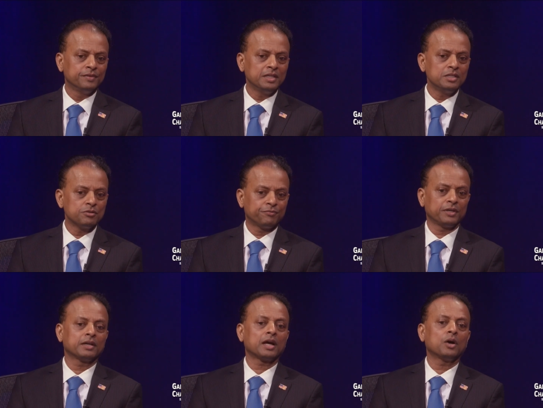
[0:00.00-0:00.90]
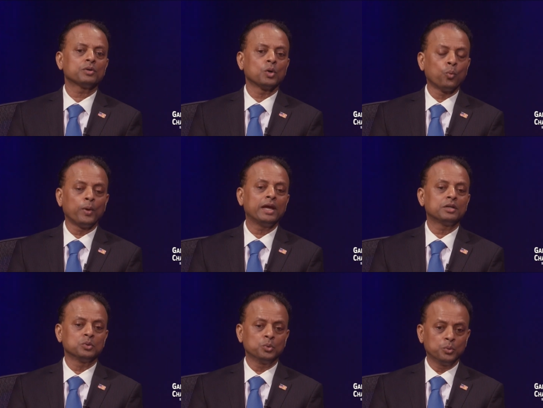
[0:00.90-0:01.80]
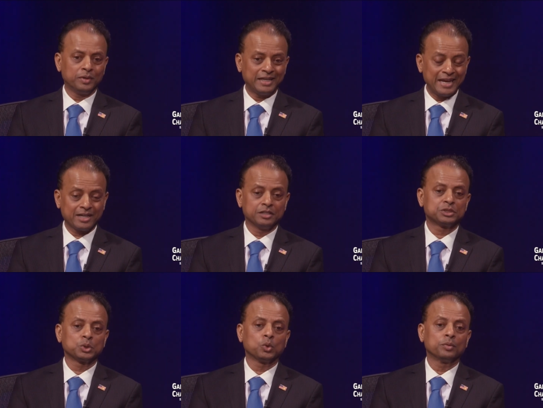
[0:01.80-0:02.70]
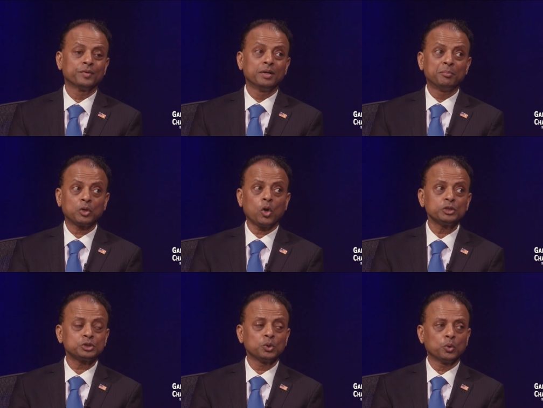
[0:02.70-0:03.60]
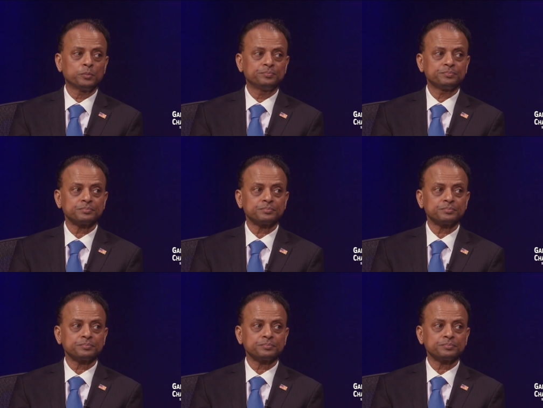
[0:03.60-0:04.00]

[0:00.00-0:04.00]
we need to figure out a way to take control, but also